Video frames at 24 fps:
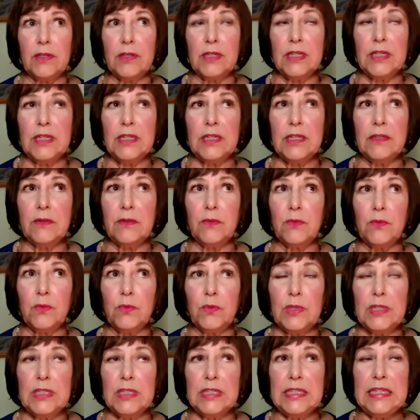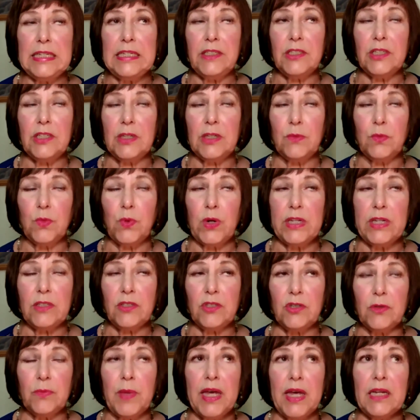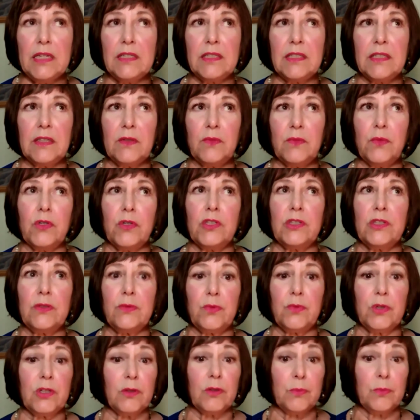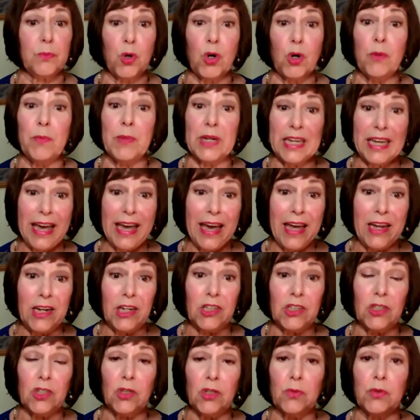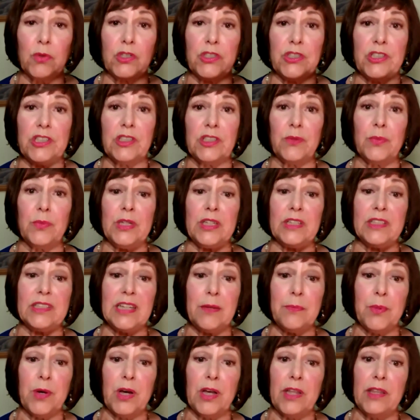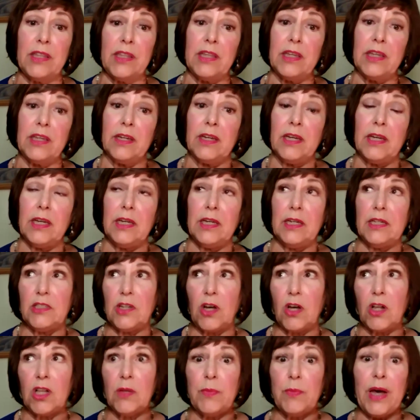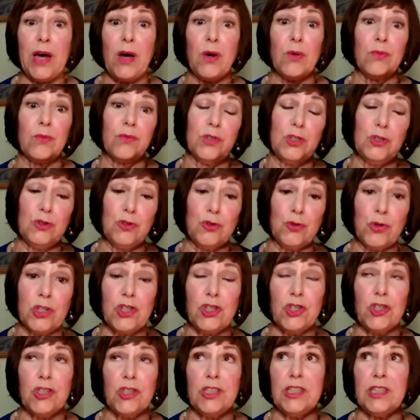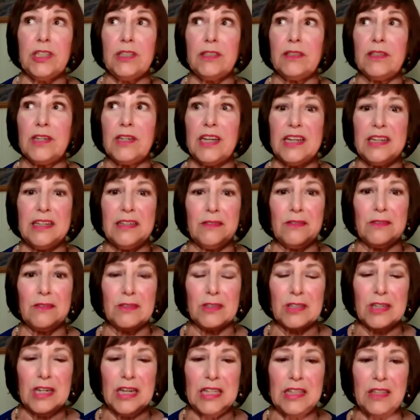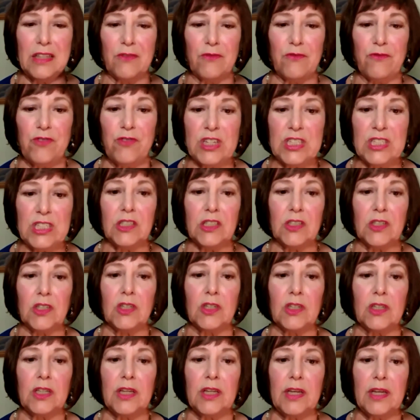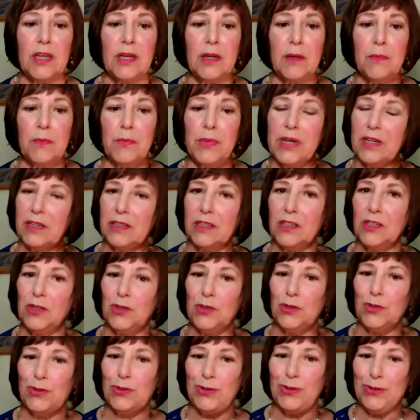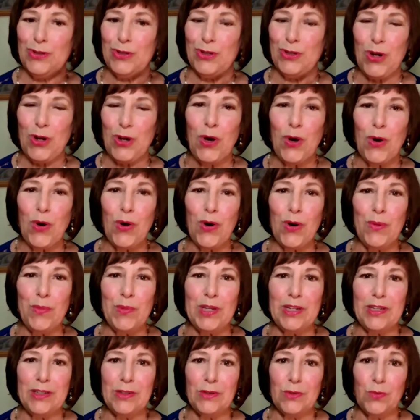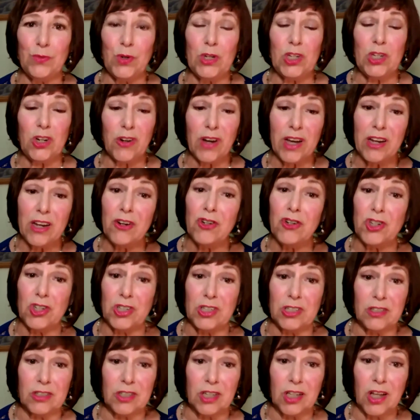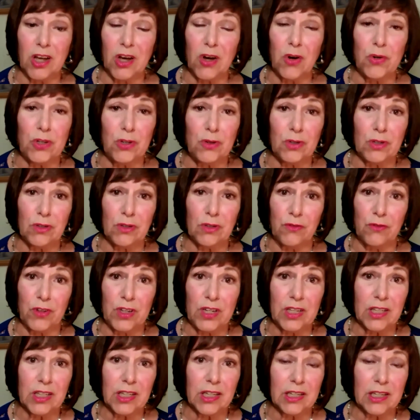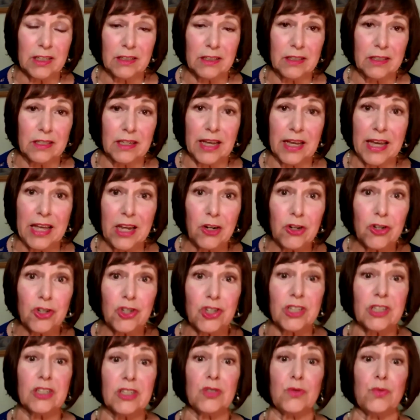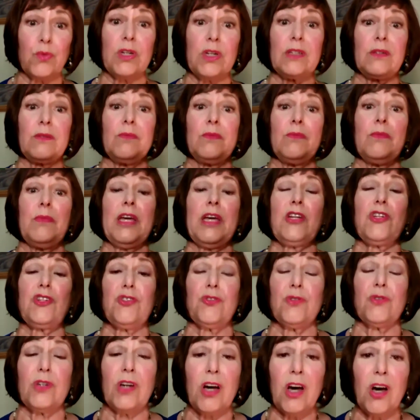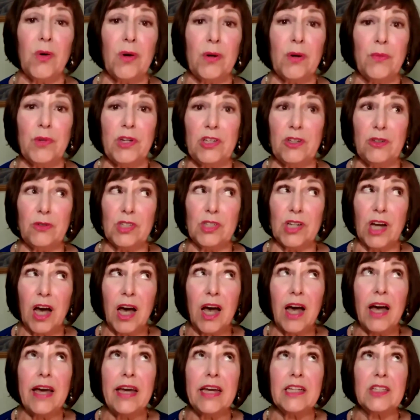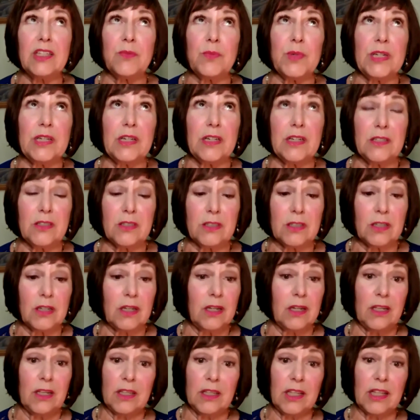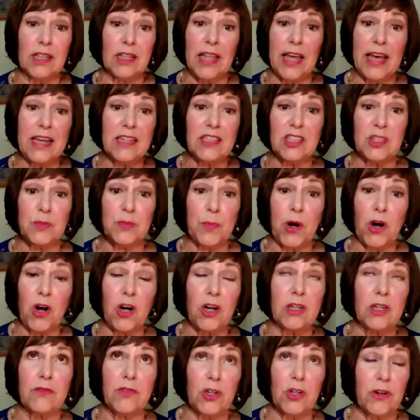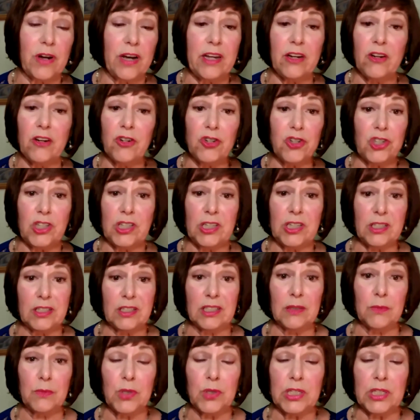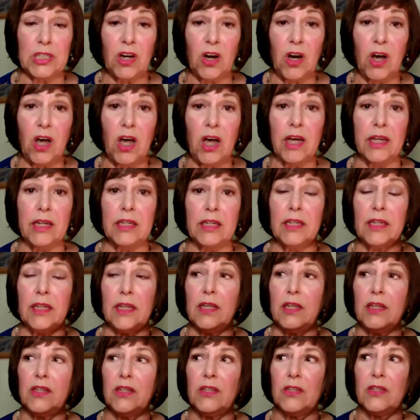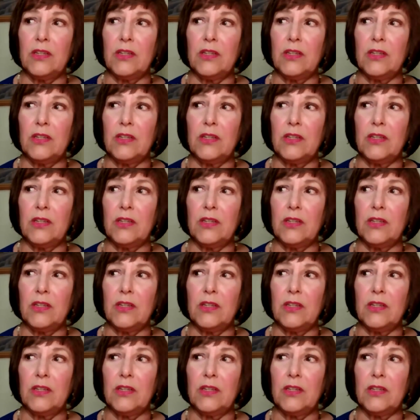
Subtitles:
And in Western medicine, we're more mechanical. We're still built up on it's all about nutrition and the physical. But I mean, when your energy is low, you can feel it. Energy is what makes you go. And when you die, it's because the last spark of your energy is simply gone.